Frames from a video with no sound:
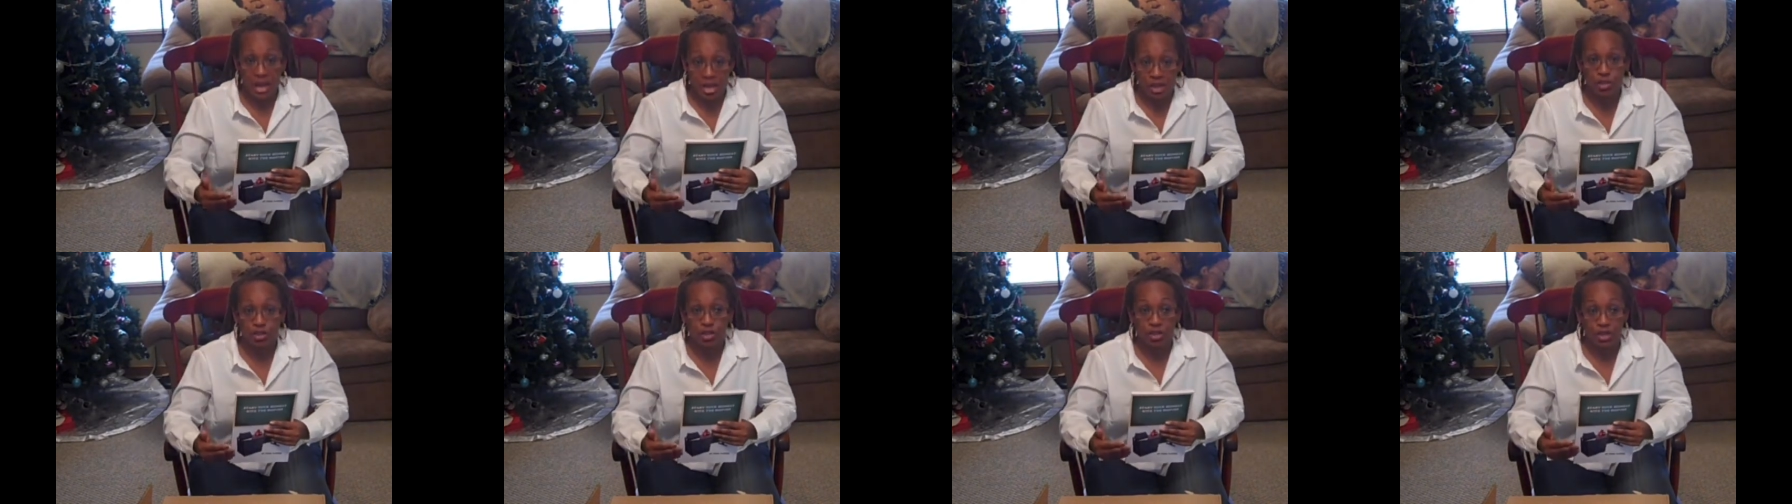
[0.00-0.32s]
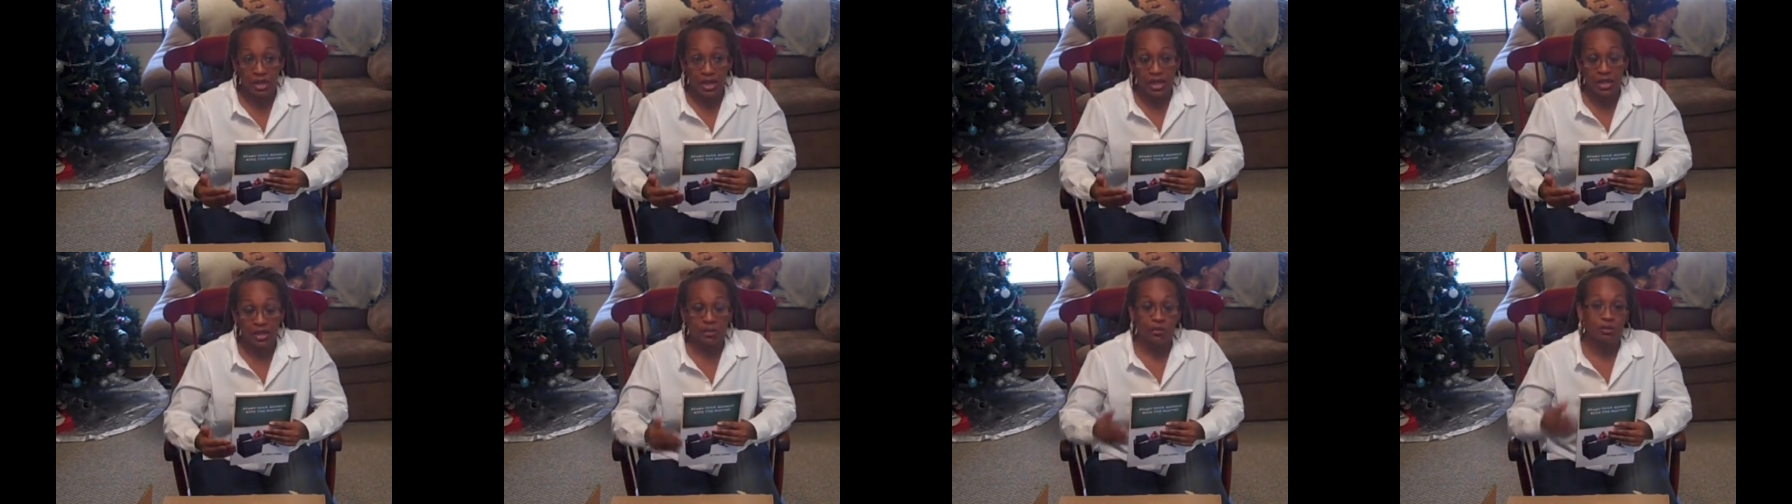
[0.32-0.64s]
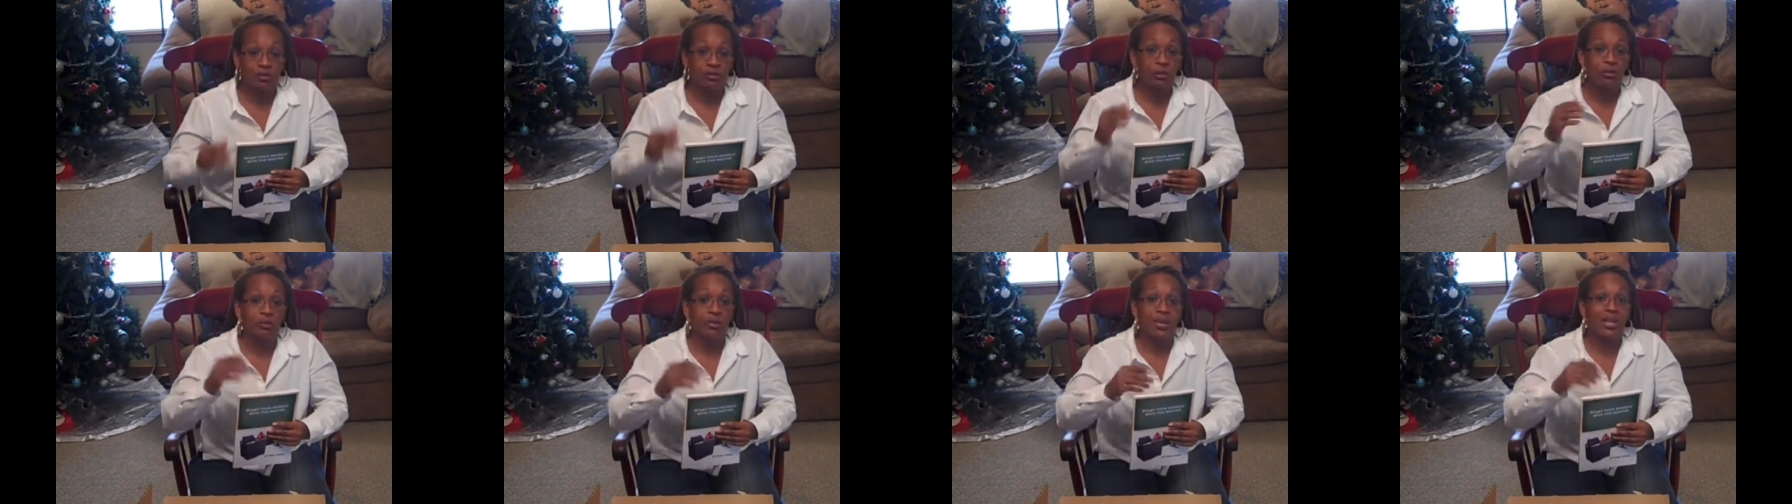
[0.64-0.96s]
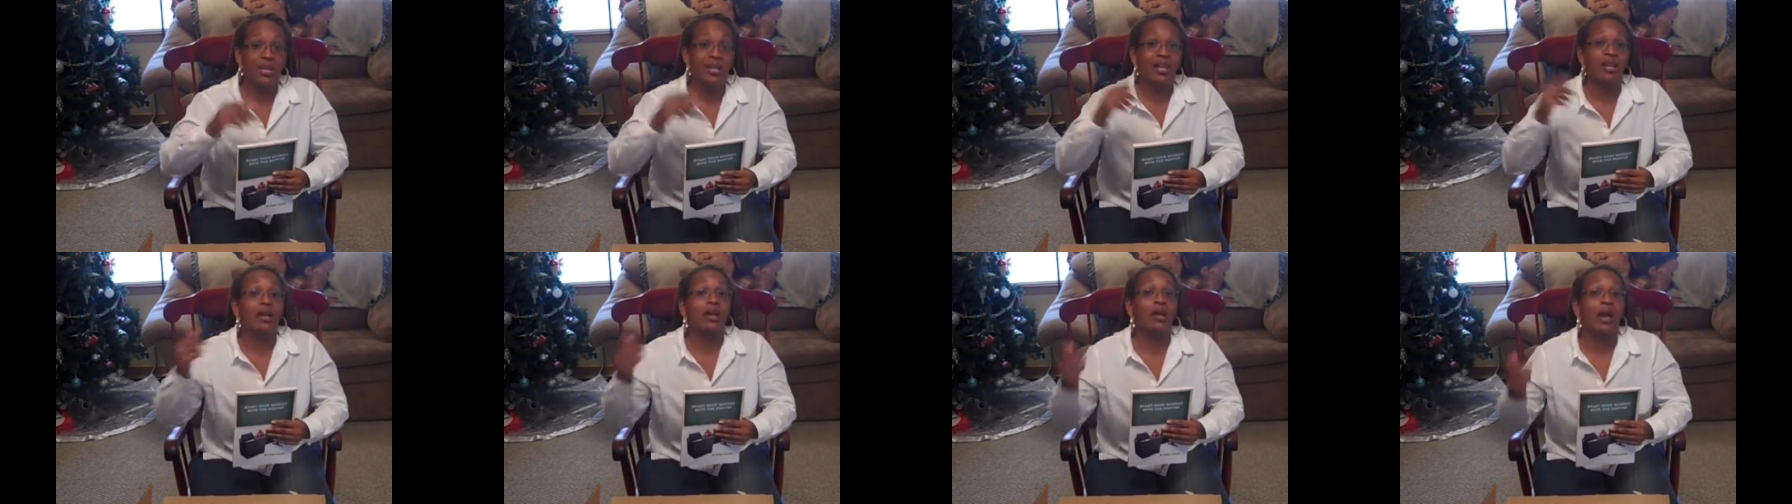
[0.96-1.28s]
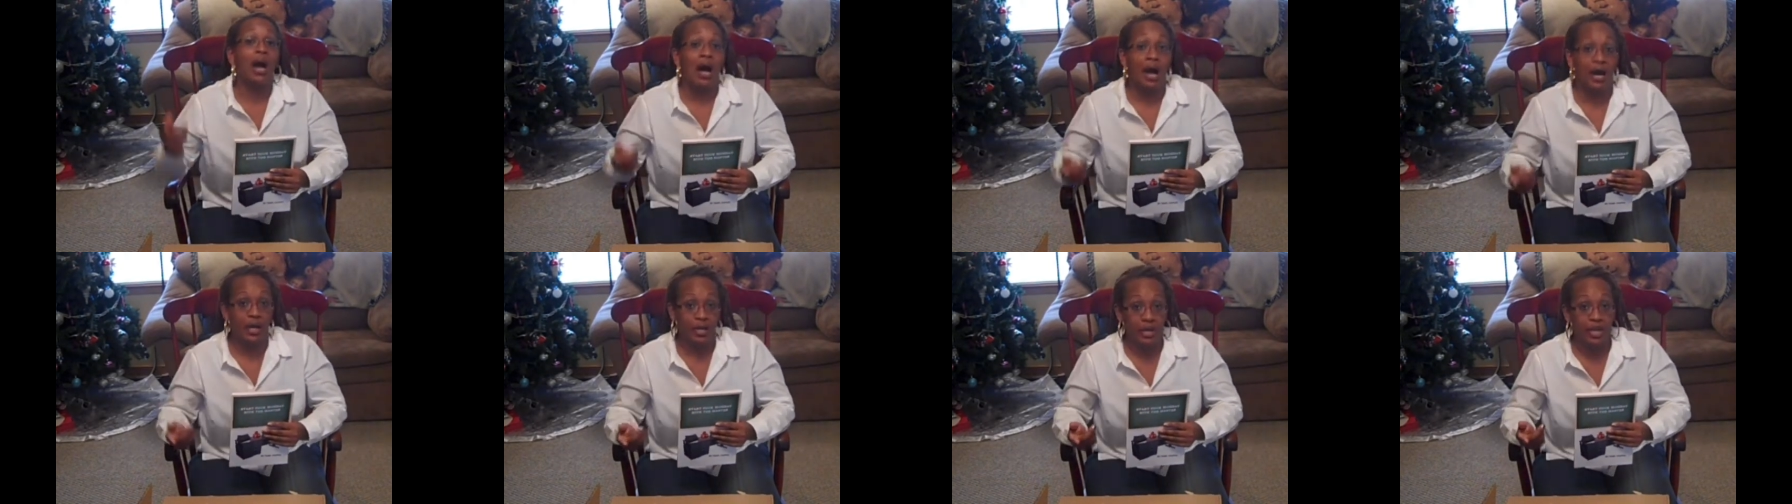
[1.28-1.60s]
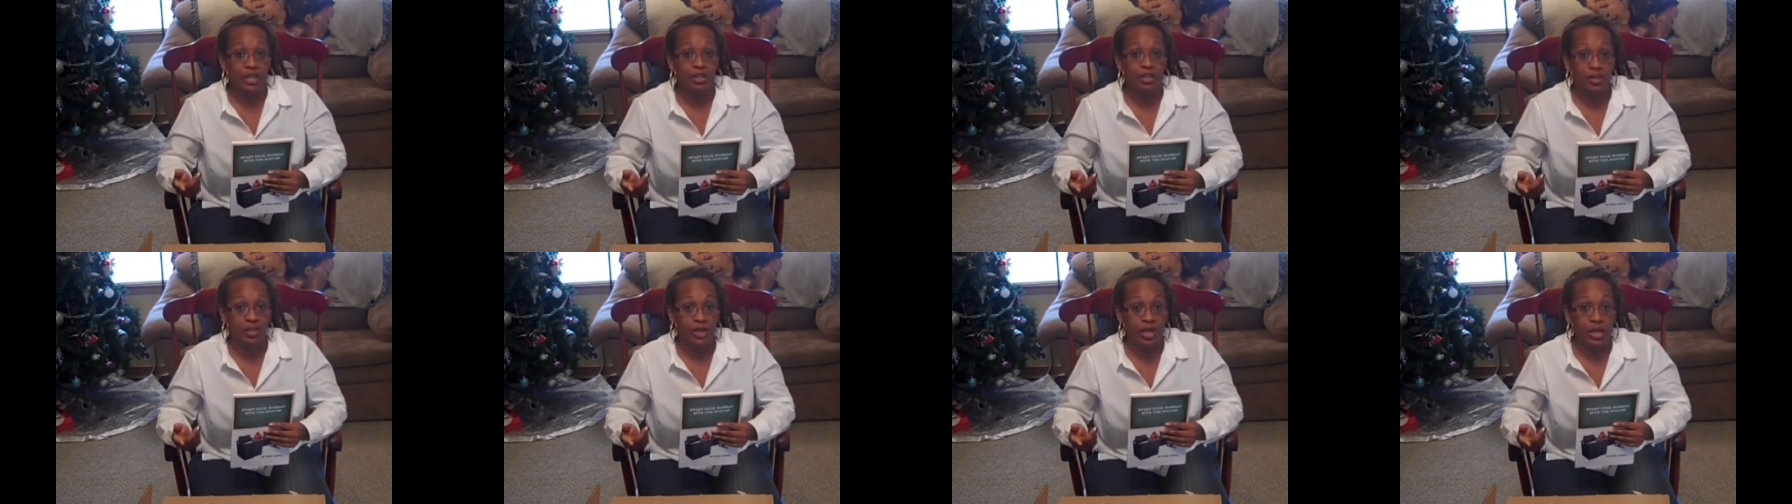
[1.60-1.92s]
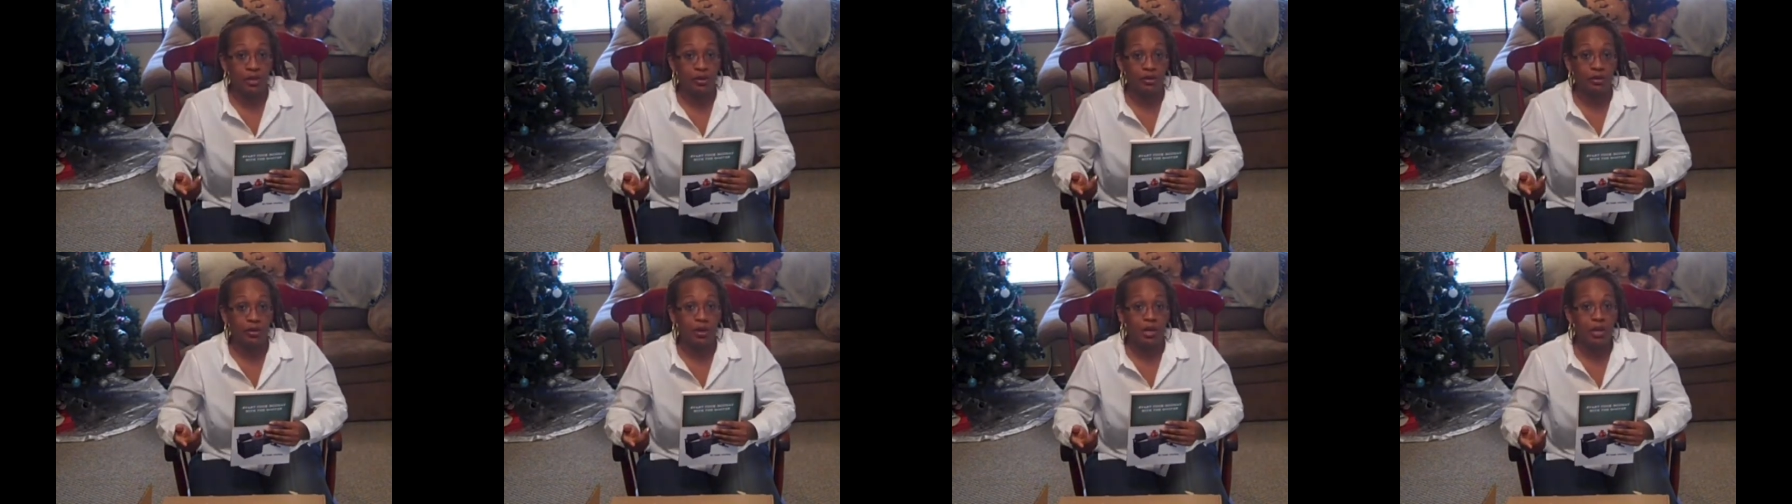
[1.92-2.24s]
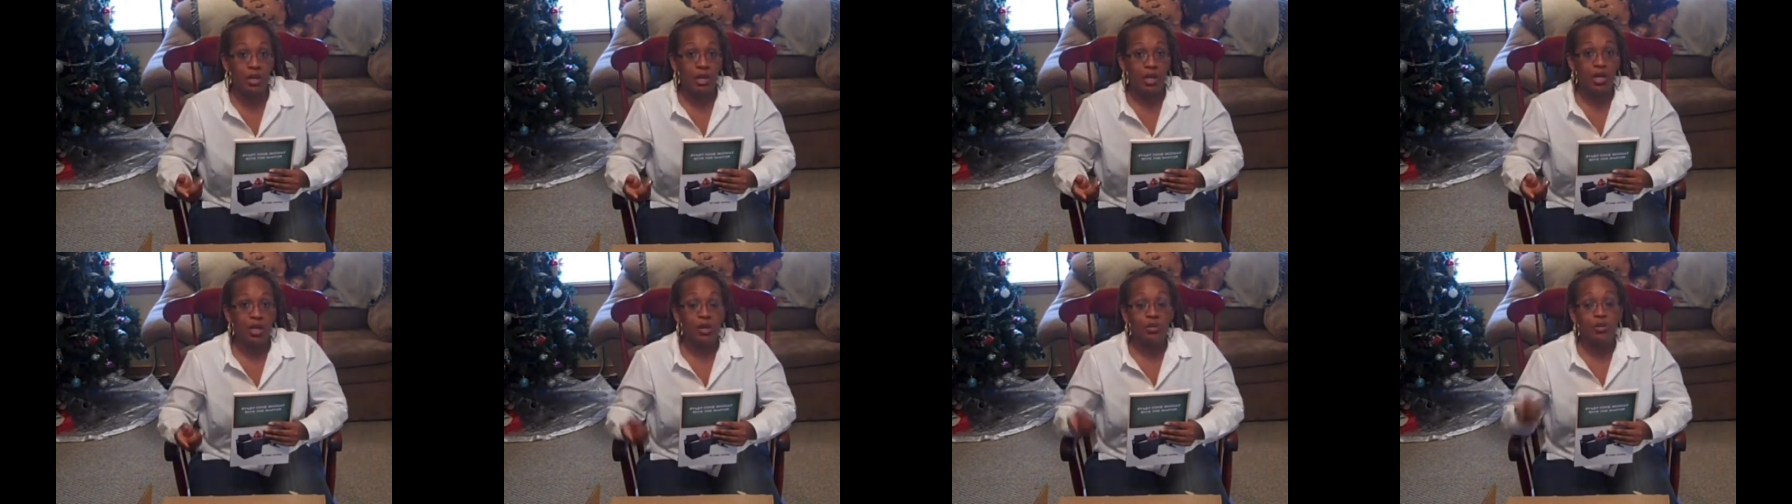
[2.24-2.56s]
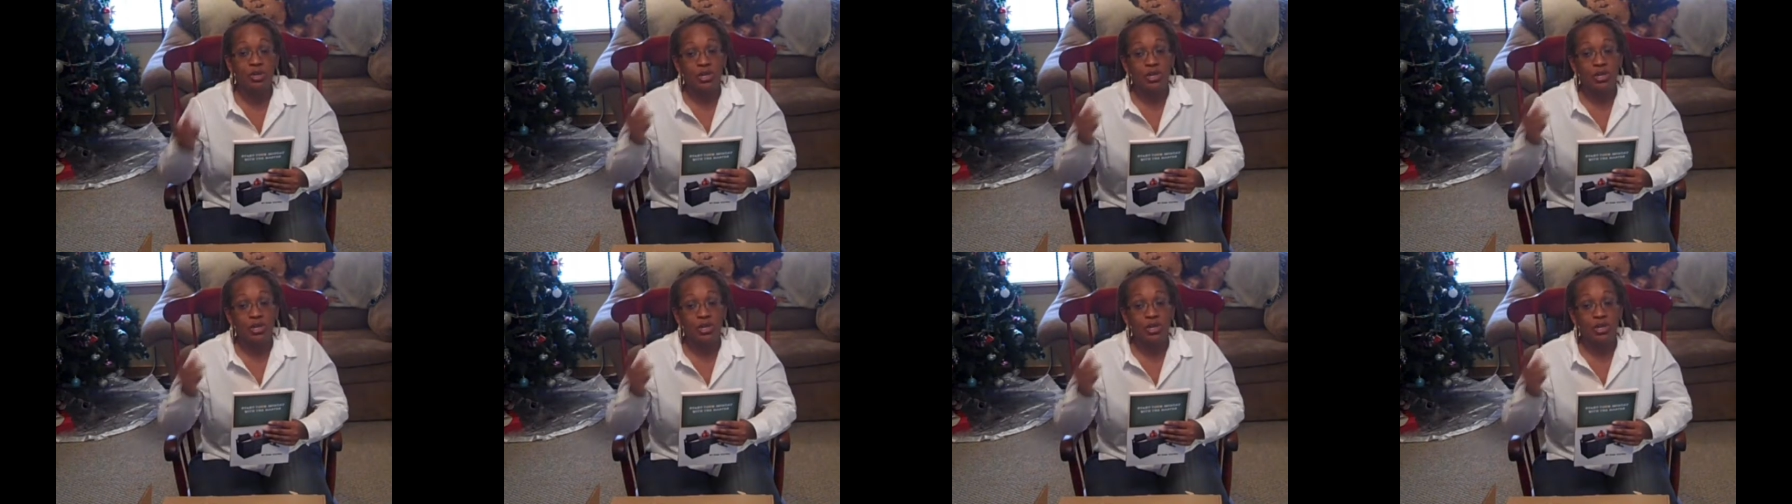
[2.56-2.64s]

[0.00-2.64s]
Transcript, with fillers: educator than being a God educator, mm-hmm.